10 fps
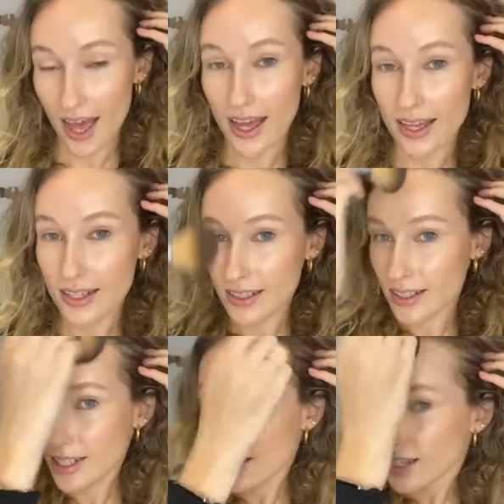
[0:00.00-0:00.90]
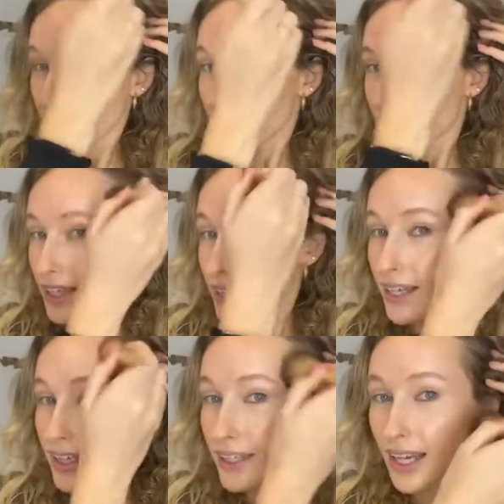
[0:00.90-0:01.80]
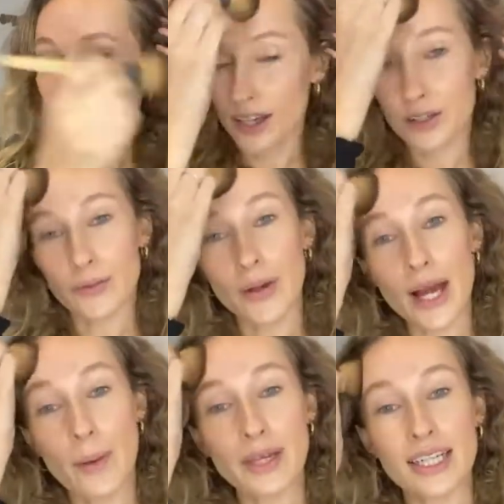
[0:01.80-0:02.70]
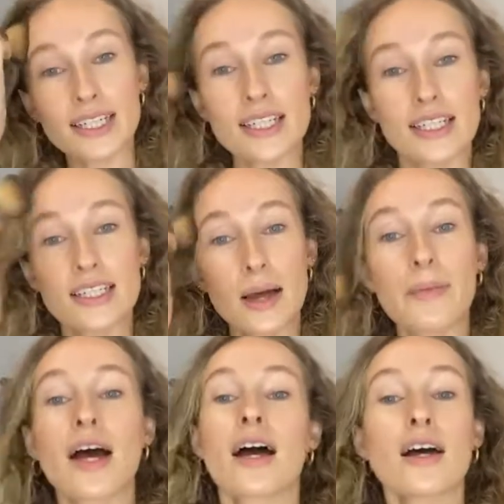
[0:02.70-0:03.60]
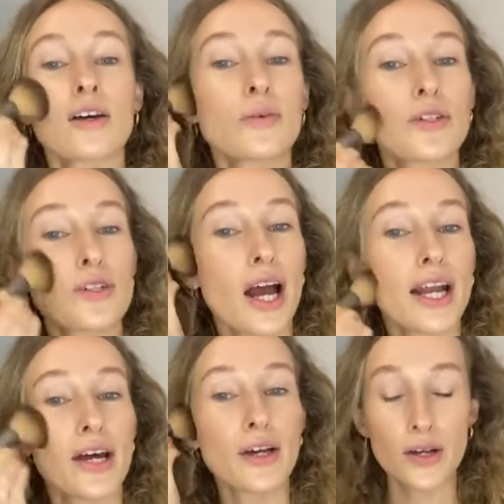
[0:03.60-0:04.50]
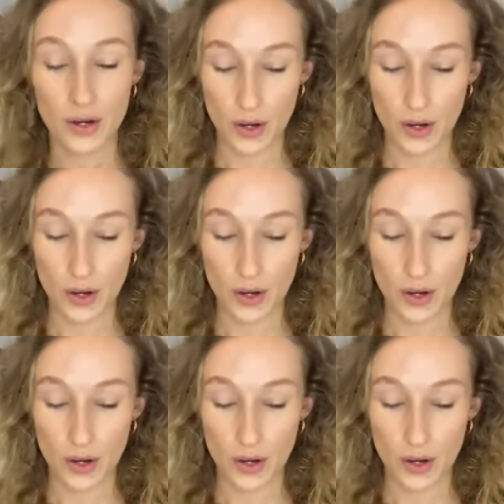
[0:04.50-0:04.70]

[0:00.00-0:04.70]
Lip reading: And yeah, we're coming into summer, trying to